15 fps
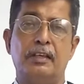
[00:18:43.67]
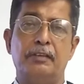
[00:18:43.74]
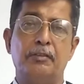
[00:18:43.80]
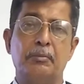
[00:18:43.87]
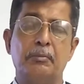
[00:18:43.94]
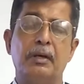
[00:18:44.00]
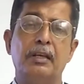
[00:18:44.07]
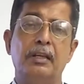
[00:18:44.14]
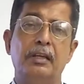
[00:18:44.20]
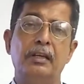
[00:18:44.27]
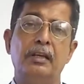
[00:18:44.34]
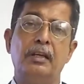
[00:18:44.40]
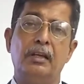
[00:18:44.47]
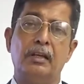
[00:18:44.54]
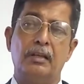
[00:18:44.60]
that is going
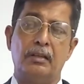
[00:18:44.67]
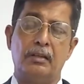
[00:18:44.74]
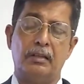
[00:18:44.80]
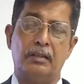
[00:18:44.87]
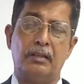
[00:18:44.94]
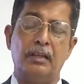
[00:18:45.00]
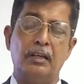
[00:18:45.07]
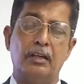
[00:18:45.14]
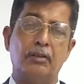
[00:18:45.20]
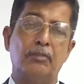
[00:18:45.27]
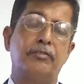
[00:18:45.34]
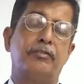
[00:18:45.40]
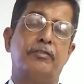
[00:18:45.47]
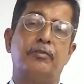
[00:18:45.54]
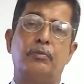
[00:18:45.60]
to increase
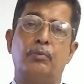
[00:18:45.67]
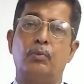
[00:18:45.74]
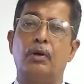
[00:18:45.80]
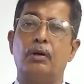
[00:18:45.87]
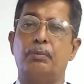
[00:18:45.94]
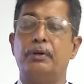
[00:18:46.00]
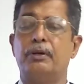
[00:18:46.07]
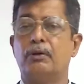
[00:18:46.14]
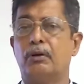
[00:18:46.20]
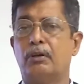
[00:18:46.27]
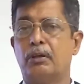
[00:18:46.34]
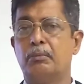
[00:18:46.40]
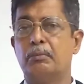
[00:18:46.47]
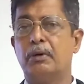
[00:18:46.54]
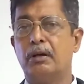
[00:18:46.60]
because of
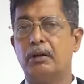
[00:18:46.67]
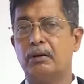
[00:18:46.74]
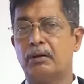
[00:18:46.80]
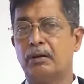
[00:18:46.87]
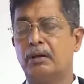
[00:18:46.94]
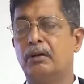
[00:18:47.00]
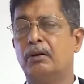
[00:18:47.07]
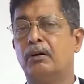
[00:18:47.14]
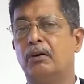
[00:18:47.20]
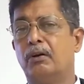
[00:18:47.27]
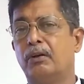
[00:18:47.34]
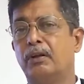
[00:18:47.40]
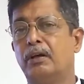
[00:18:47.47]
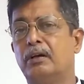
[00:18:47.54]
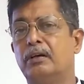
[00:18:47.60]
less
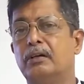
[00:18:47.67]
downtime